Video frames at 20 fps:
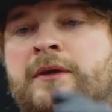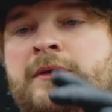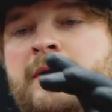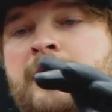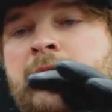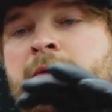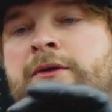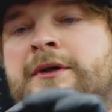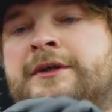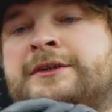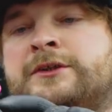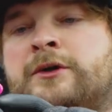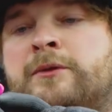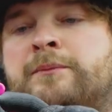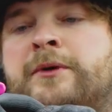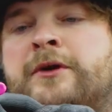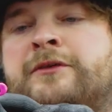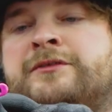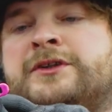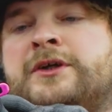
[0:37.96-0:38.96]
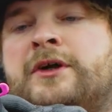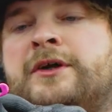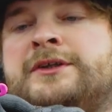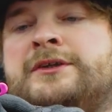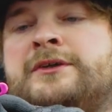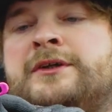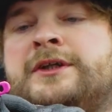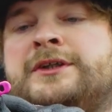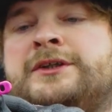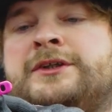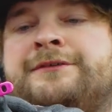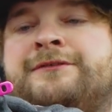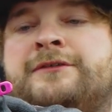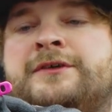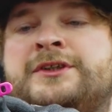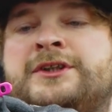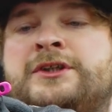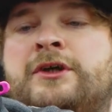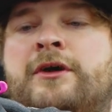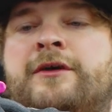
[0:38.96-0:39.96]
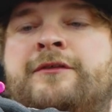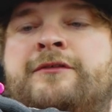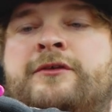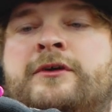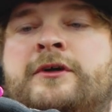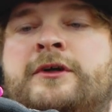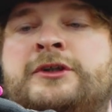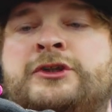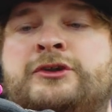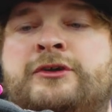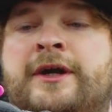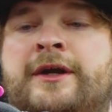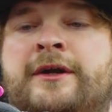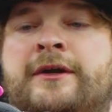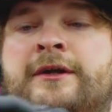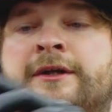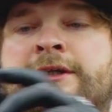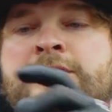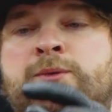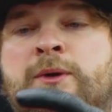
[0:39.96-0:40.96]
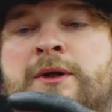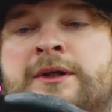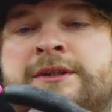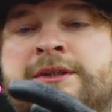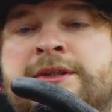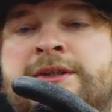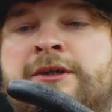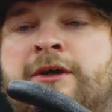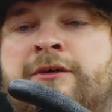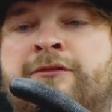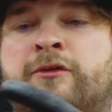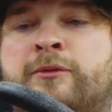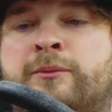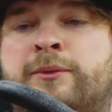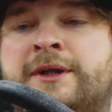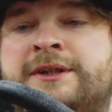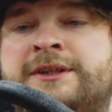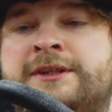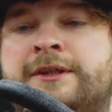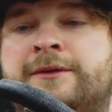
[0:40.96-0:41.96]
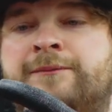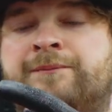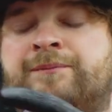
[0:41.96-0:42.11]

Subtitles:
Now it's got both sides on it, so you've got a side for a Schrader as well as a side for a Presta.